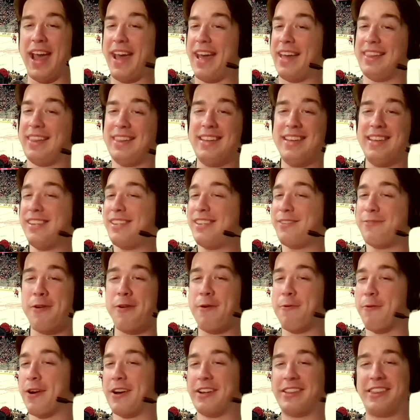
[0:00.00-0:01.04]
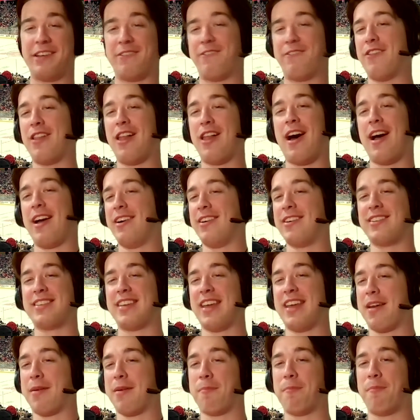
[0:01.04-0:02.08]
at least we weren't the Flyers
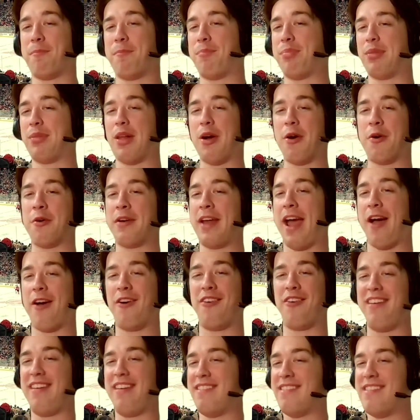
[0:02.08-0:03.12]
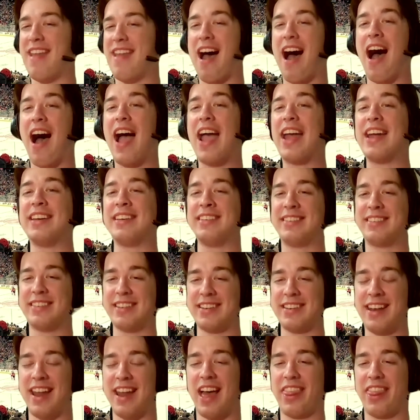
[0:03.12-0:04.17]
getting blown out
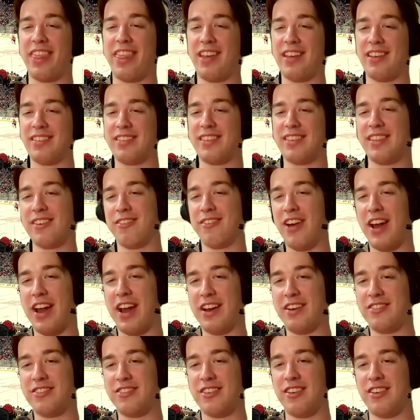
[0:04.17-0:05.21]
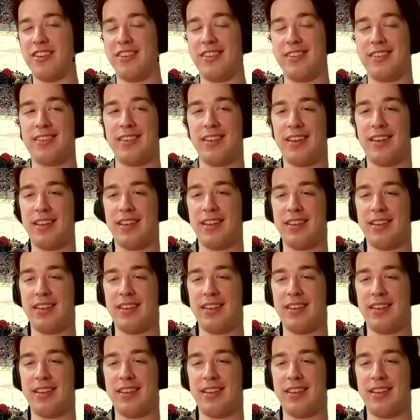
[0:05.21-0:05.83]
9-0 to the Rangers.